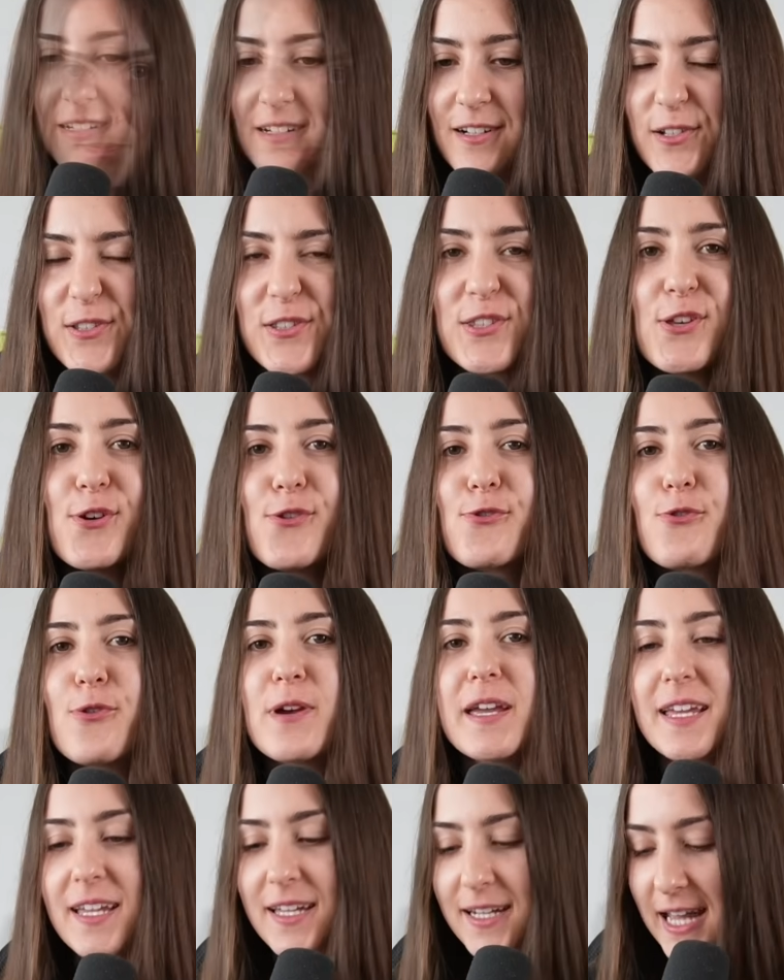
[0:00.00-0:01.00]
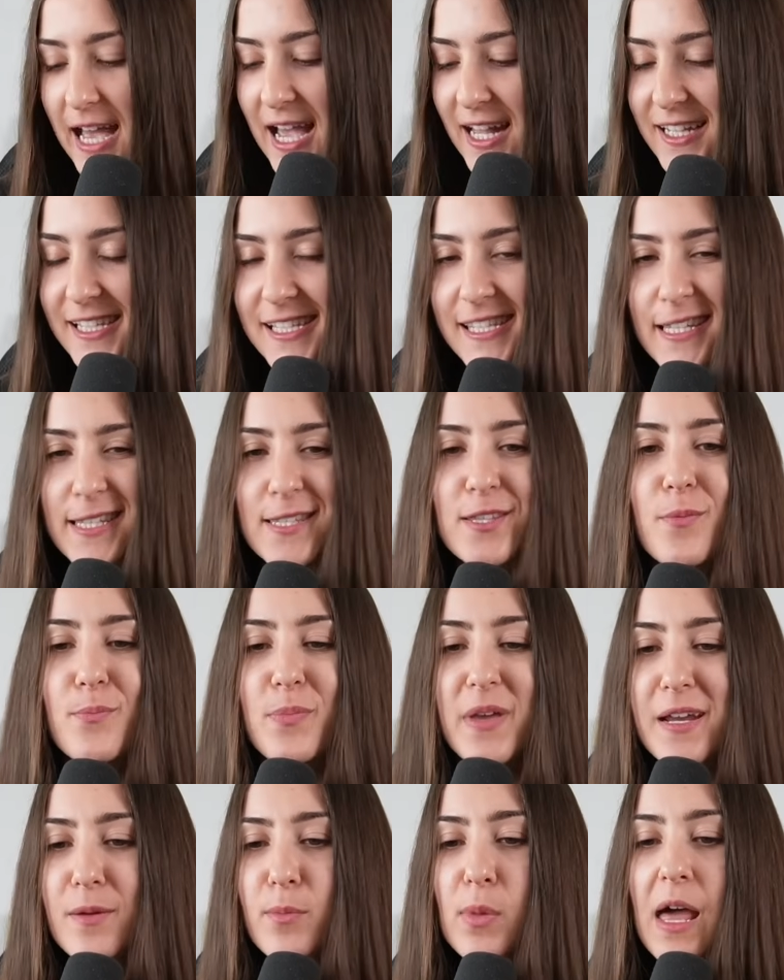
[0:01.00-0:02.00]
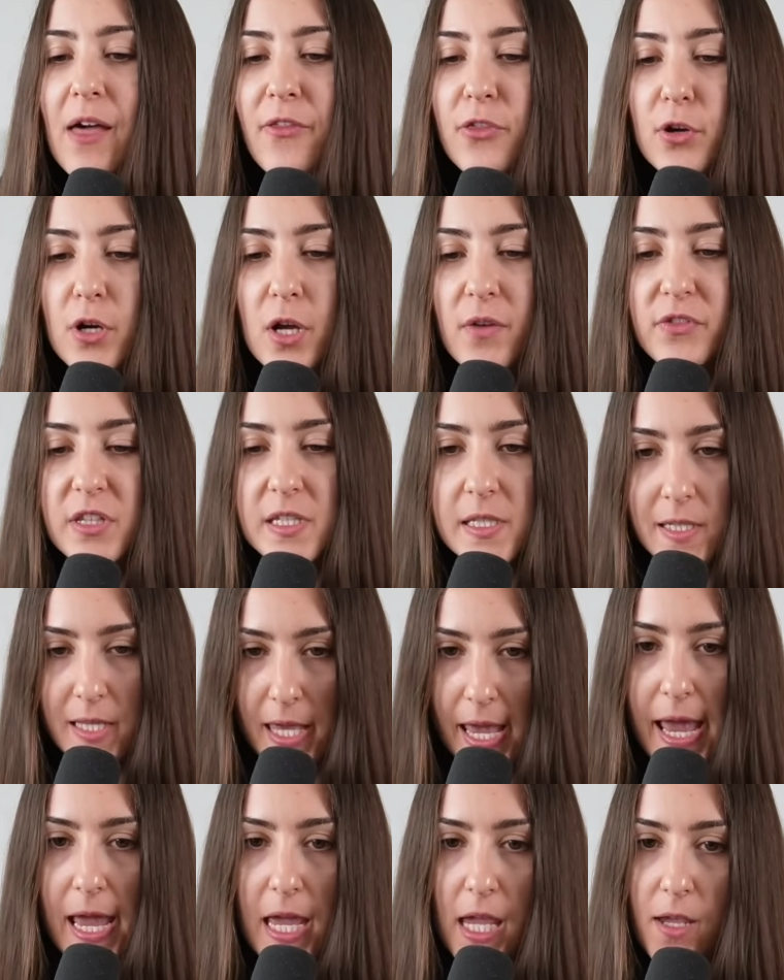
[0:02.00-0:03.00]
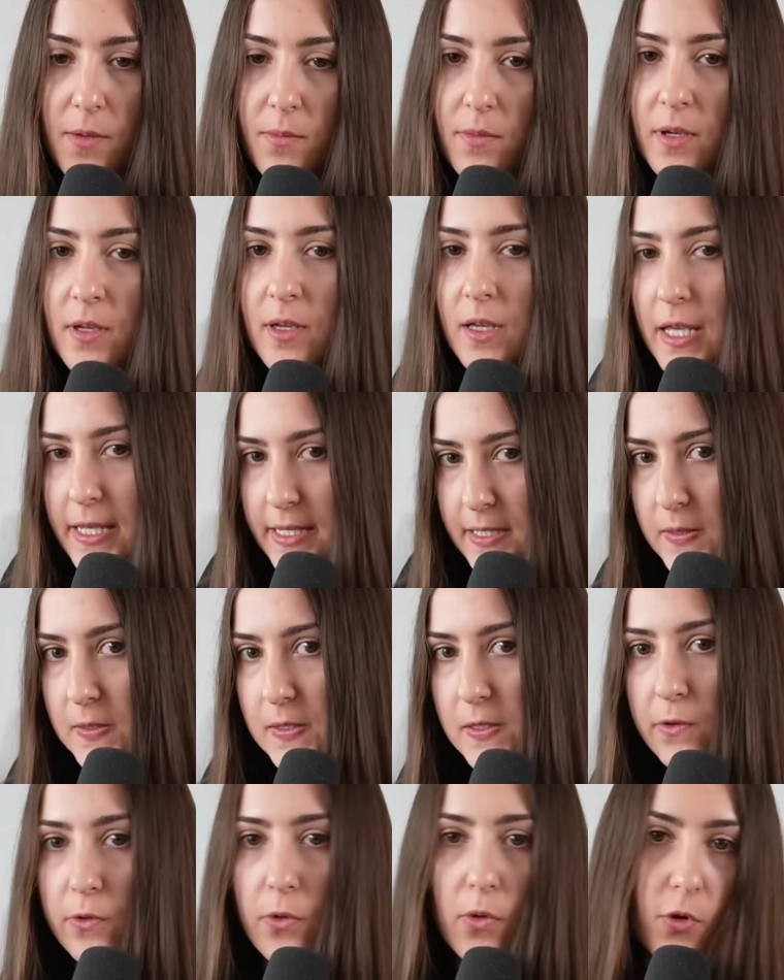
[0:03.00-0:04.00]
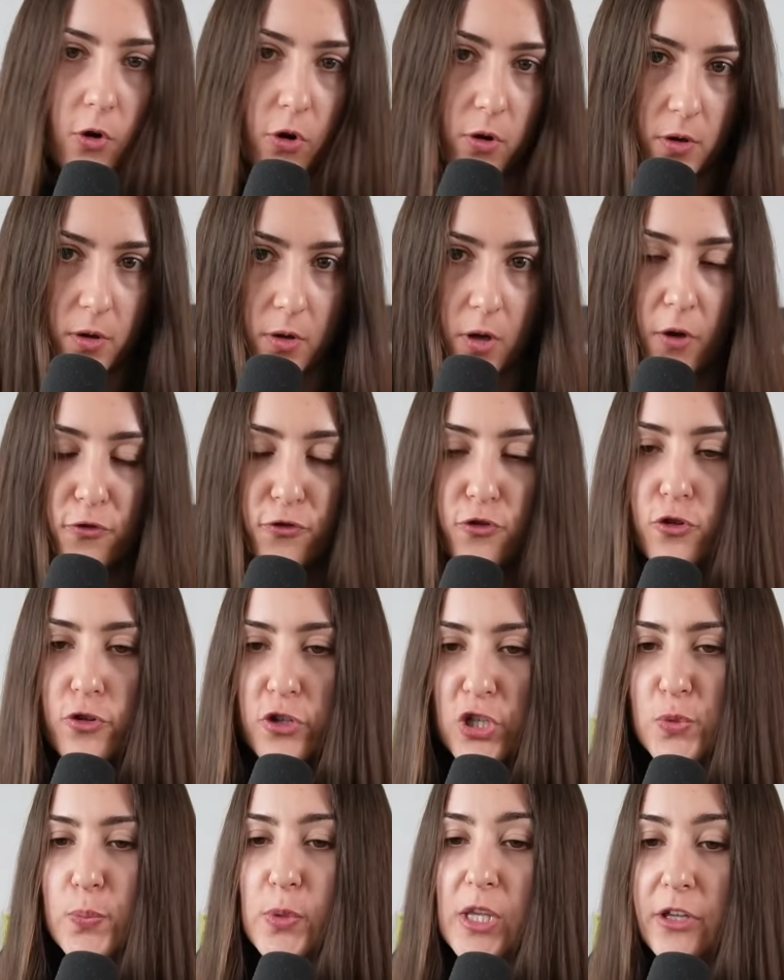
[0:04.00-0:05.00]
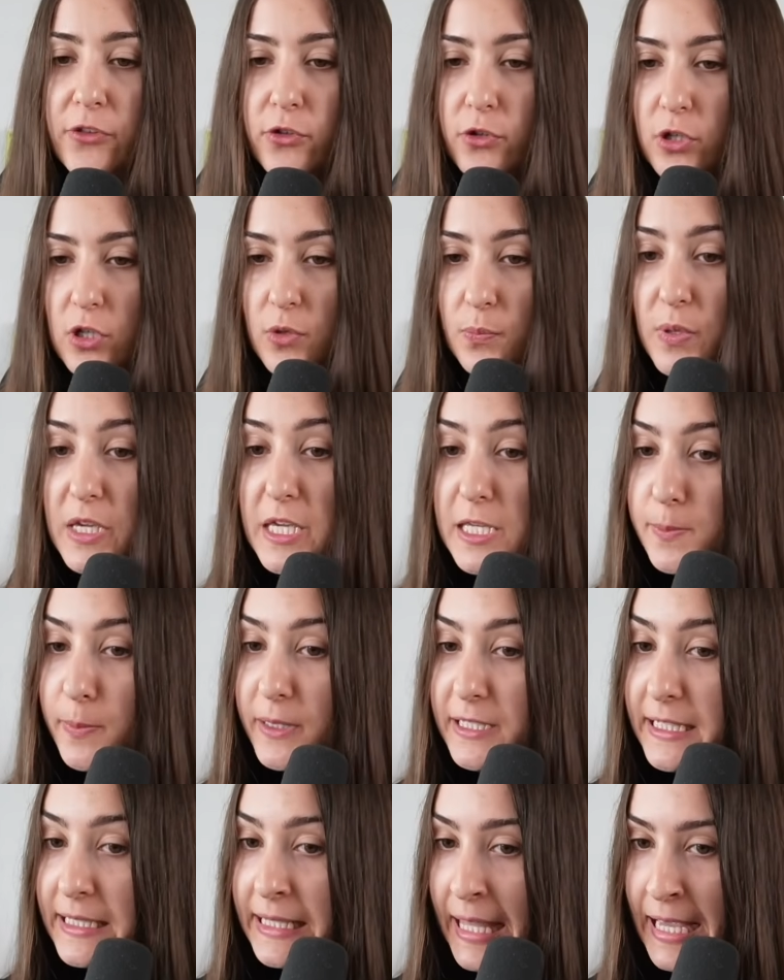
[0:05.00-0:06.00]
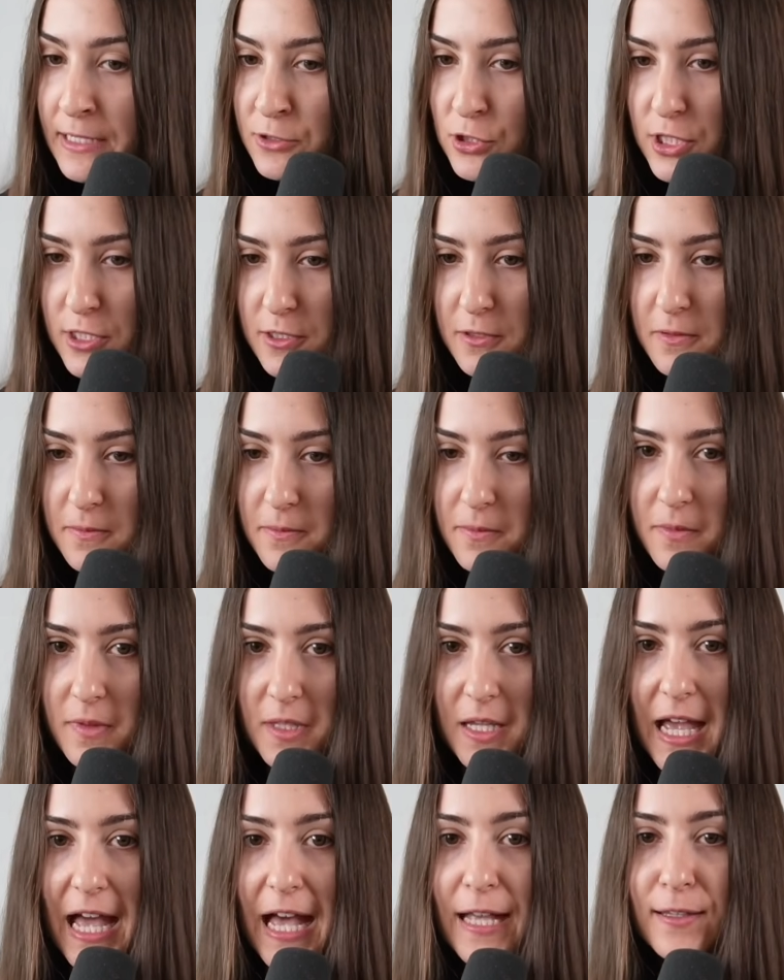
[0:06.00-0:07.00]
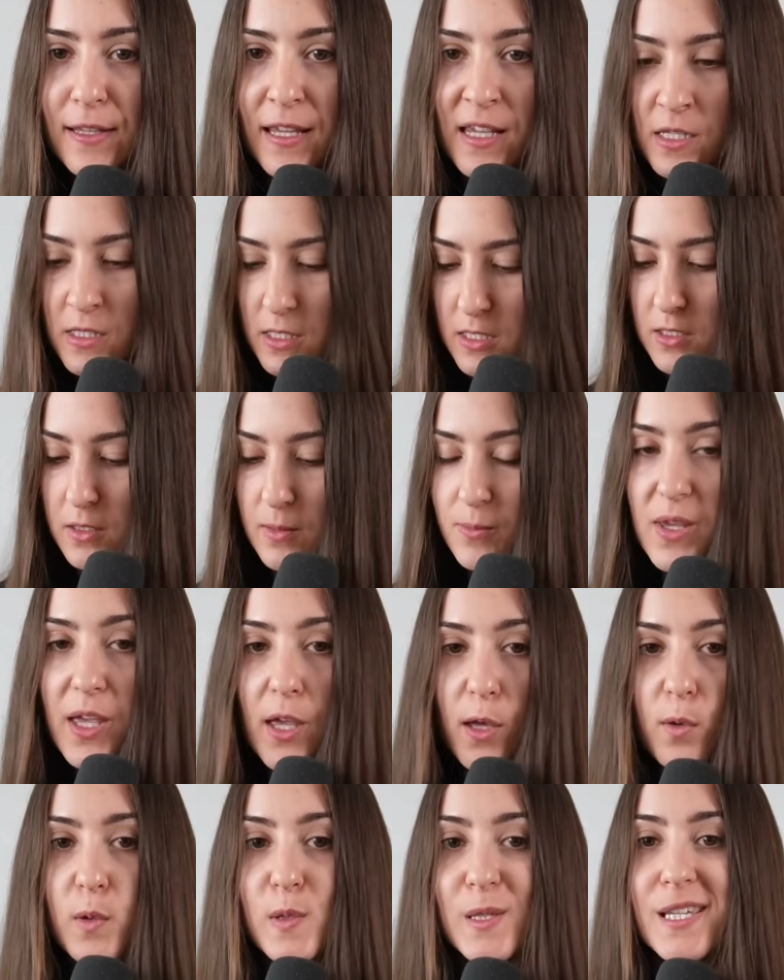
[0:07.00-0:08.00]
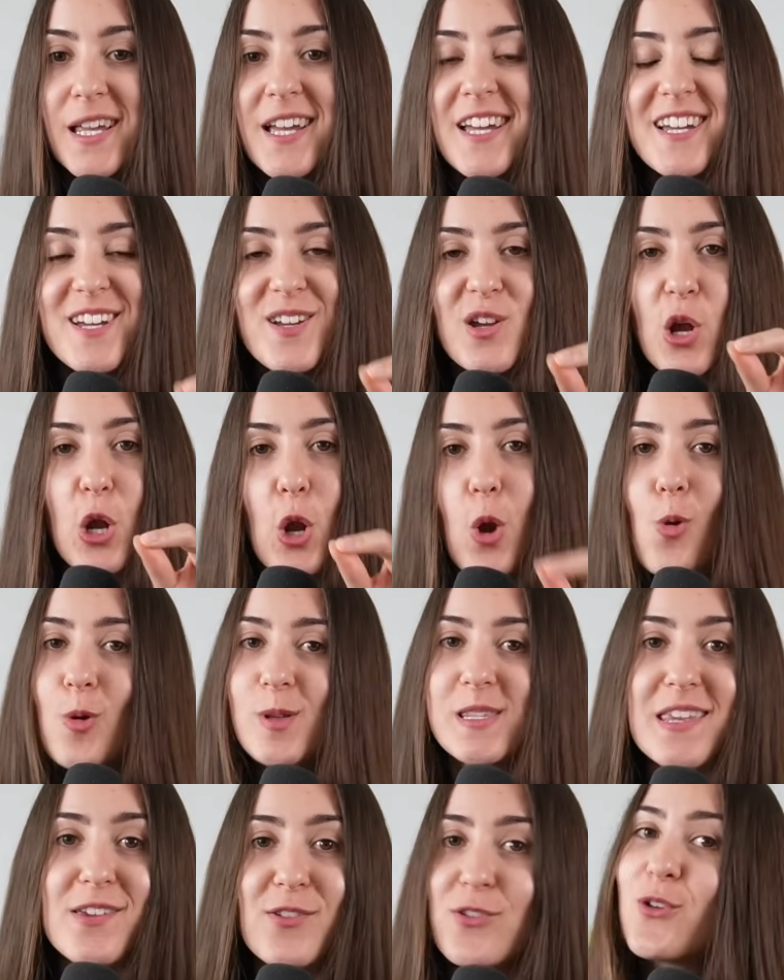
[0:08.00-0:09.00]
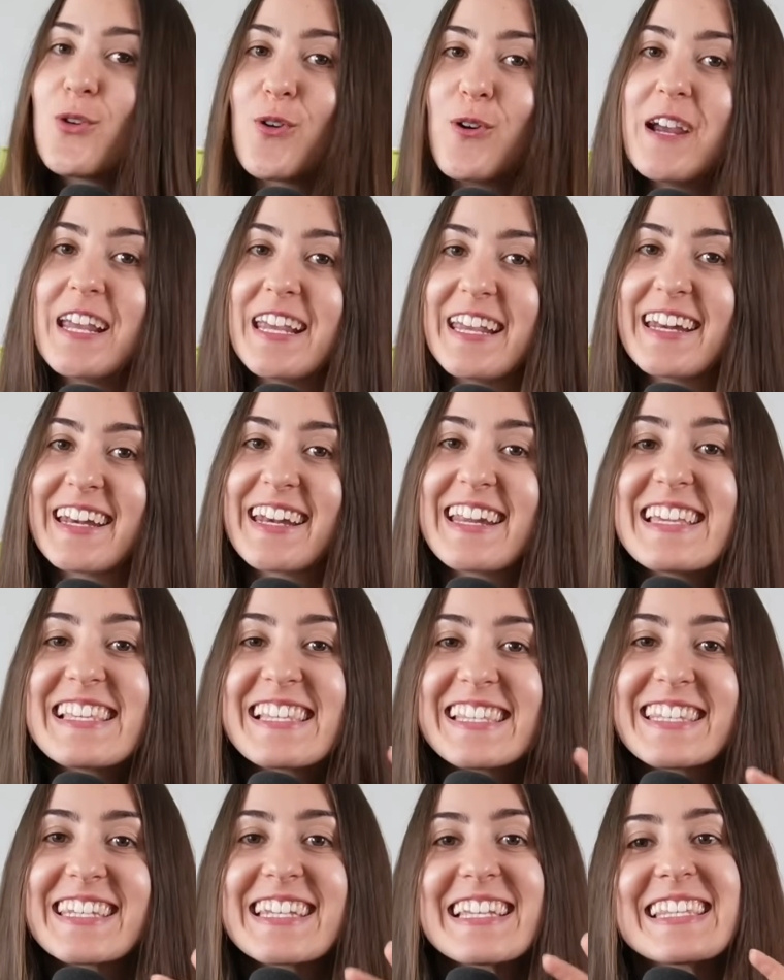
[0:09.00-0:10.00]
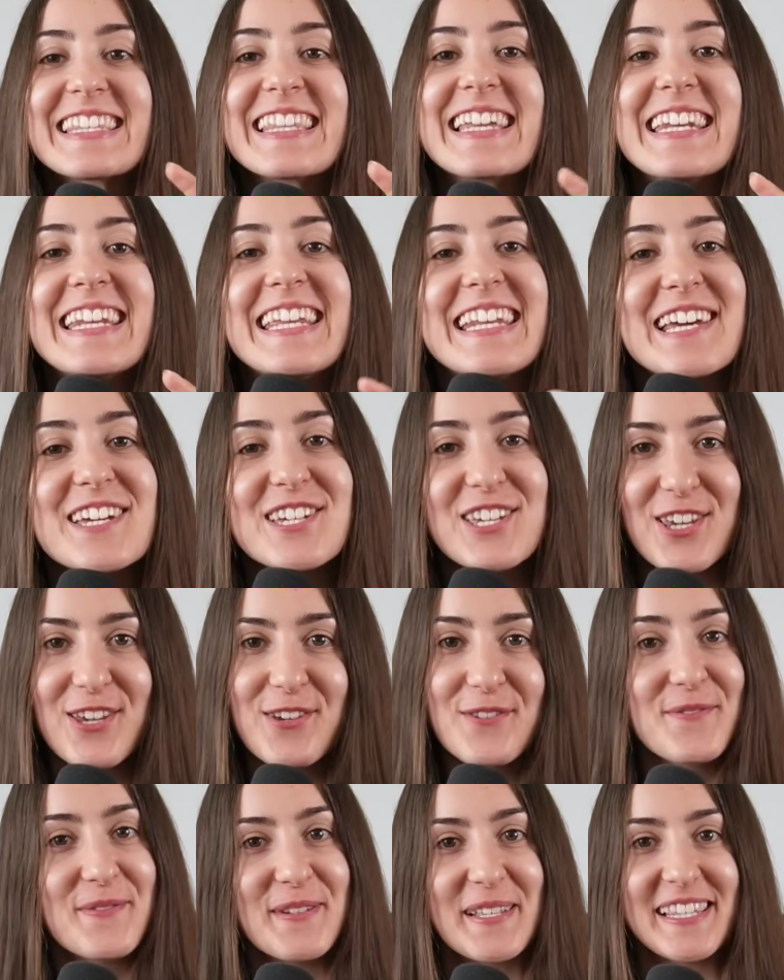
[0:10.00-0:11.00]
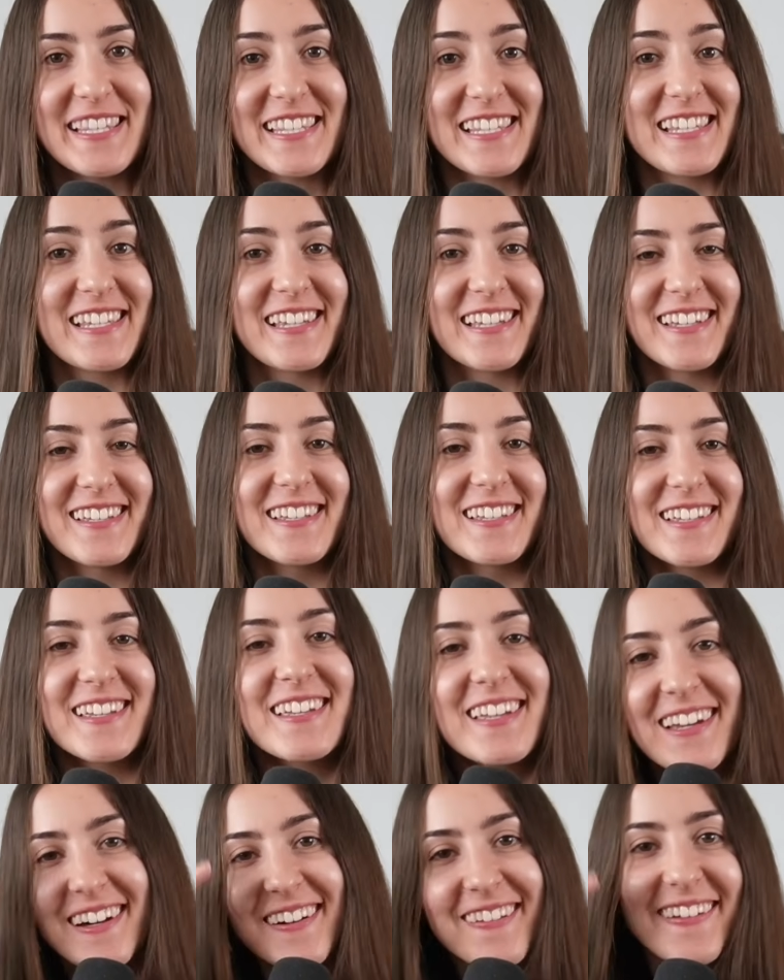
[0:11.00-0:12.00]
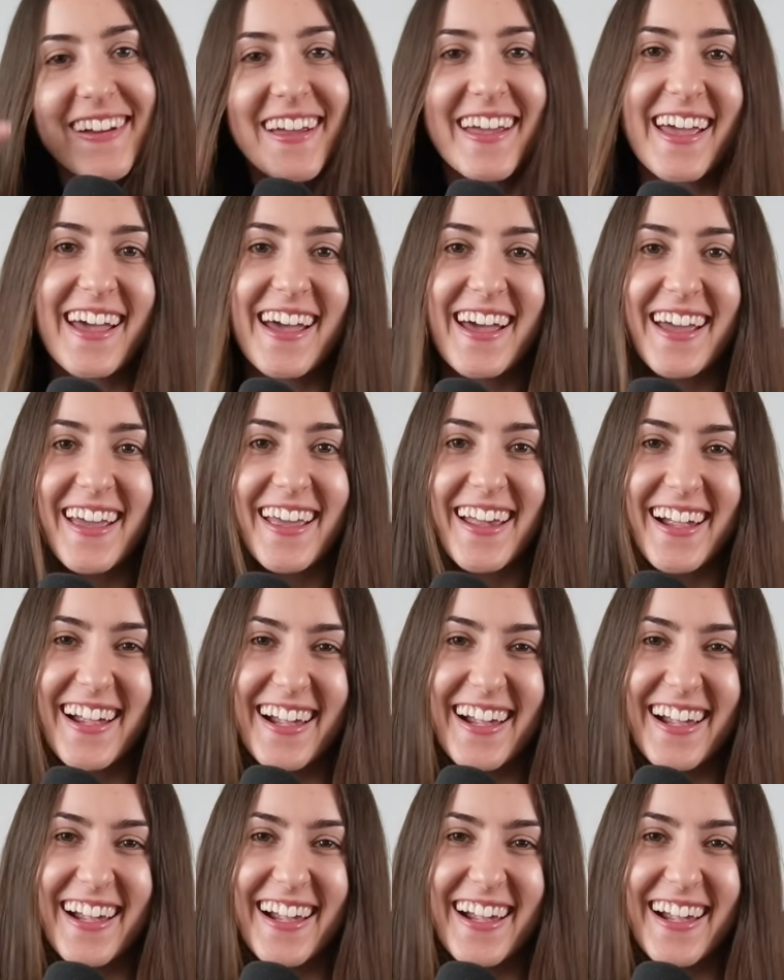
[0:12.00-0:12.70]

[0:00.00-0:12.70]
So, quick analysis, the big blunder of this game is to, of course, blunder the piece, but attention, because losing the queen is just an inaccuracy, okay?